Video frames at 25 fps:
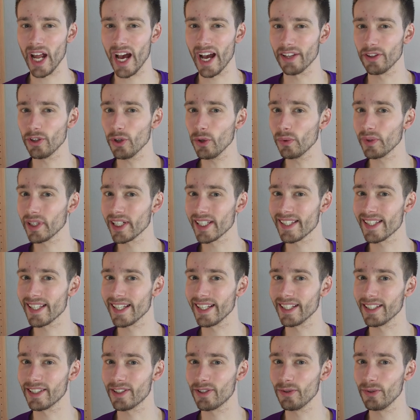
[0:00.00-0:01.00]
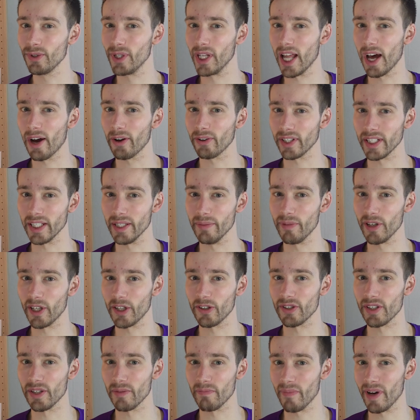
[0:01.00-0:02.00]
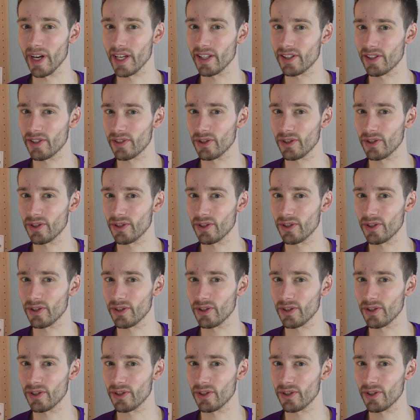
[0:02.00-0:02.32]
I don't want to say it too loudly because it might